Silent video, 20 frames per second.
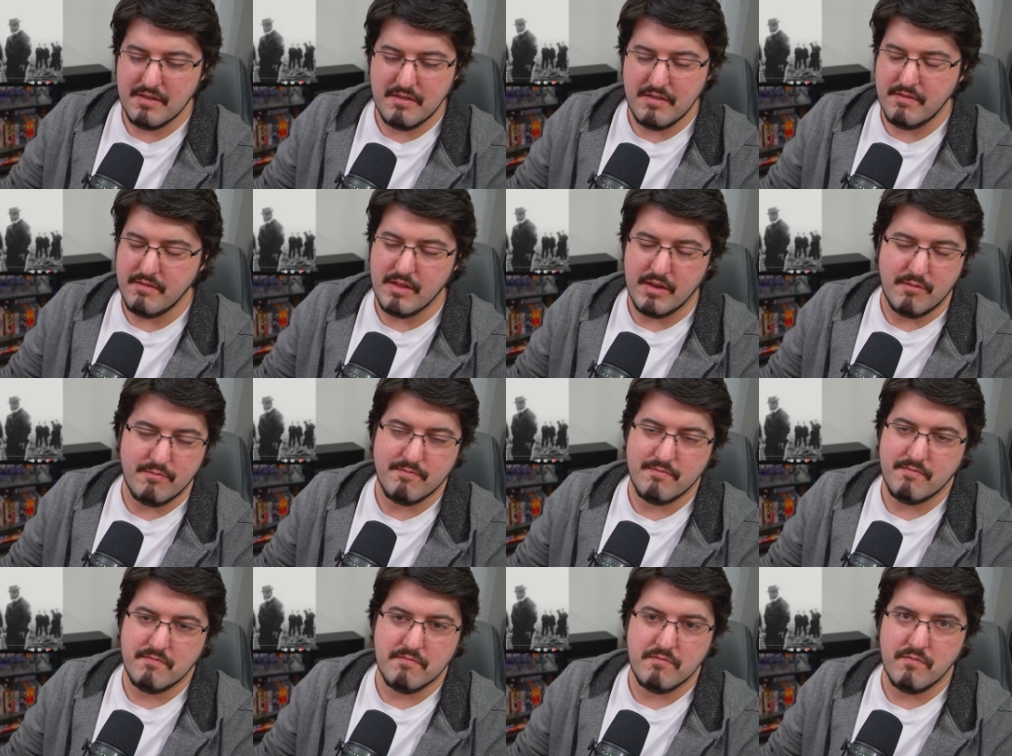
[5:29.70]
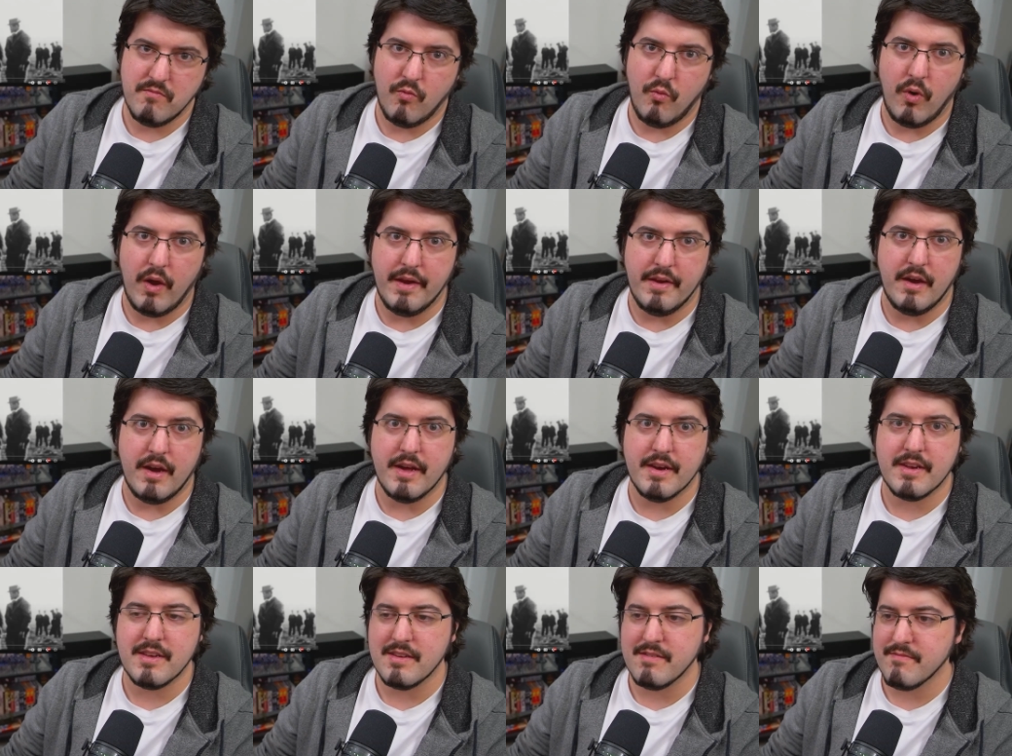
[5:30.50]
you know, why
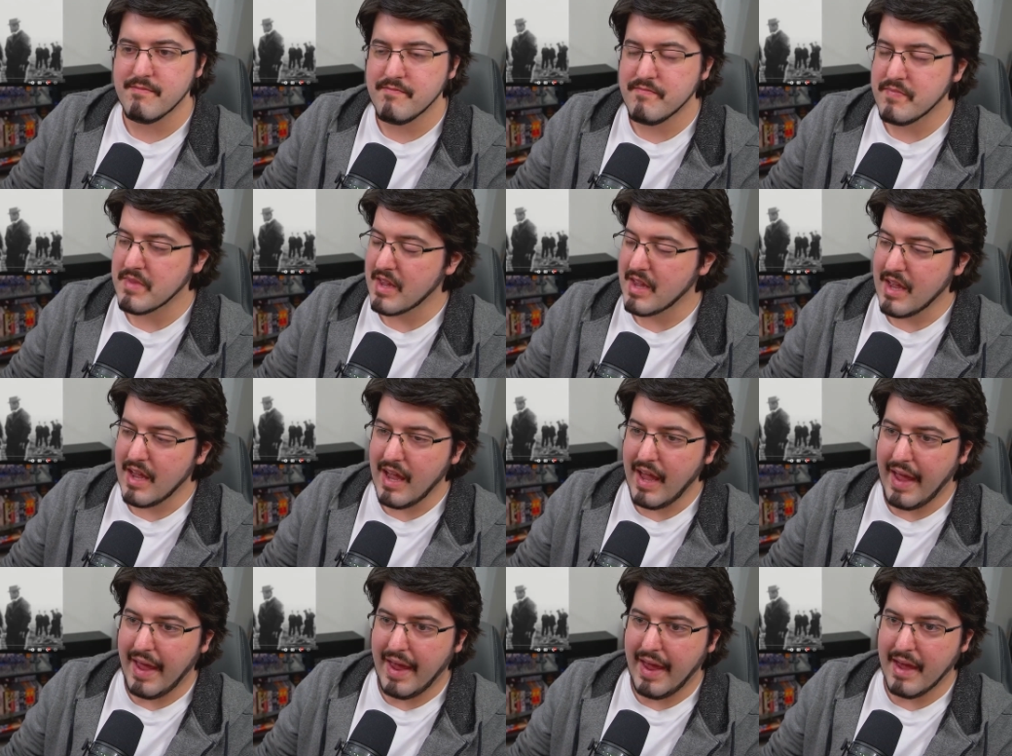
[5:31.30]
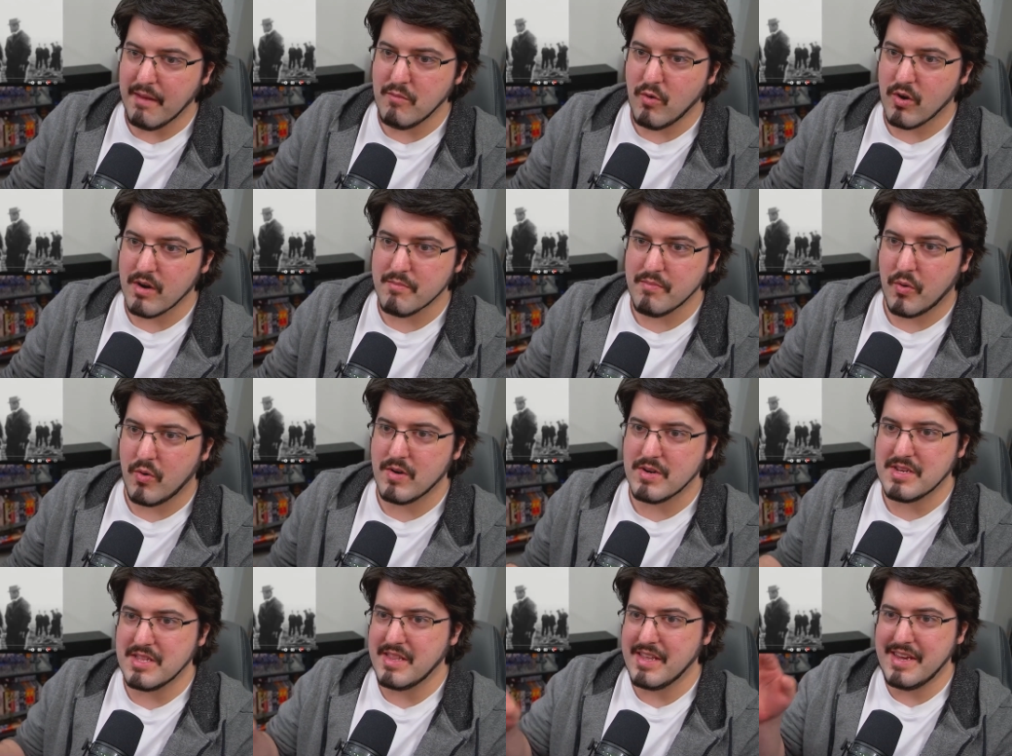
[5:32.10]
not? And more
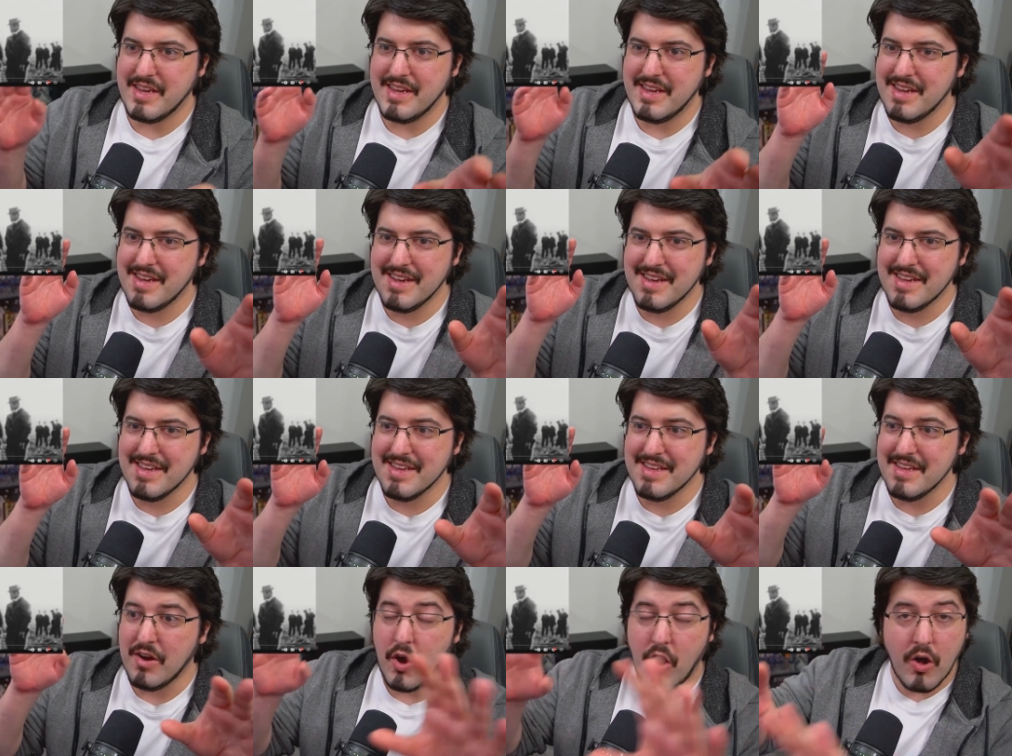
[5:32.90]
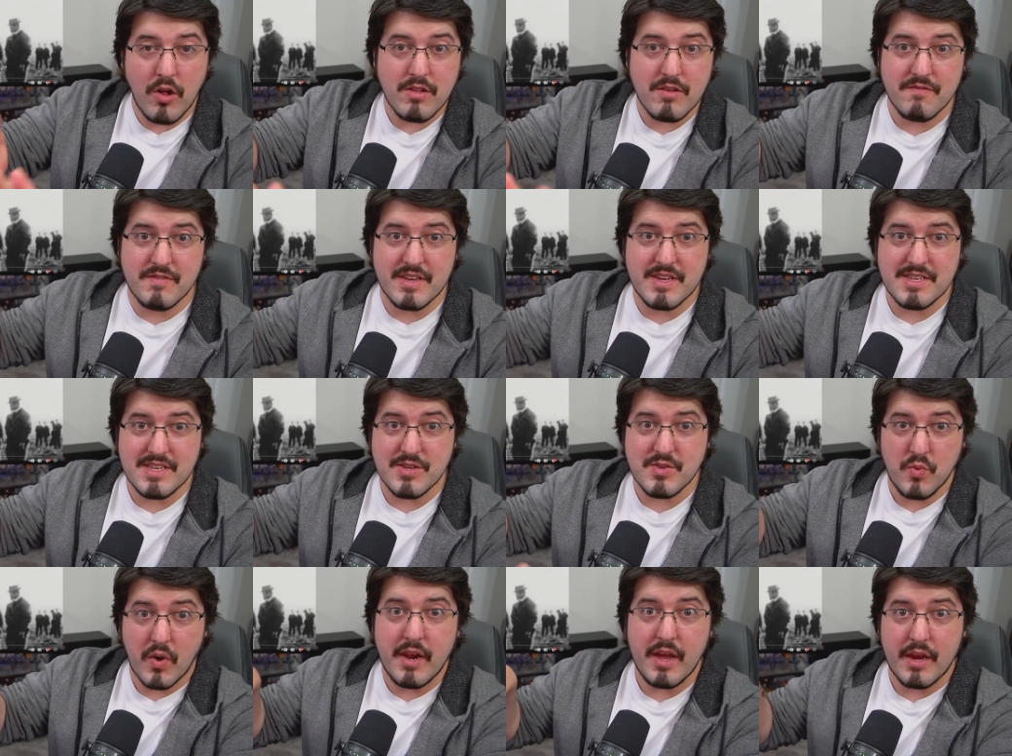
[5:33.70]
importantly, all of this
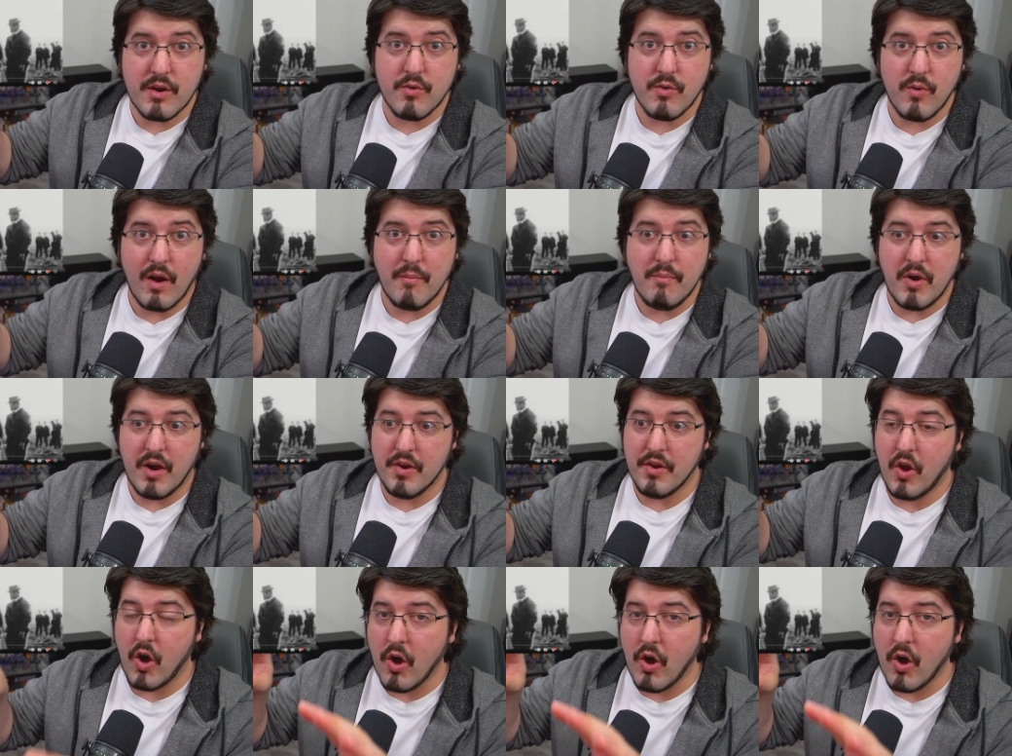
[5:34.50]
is what I grew up on.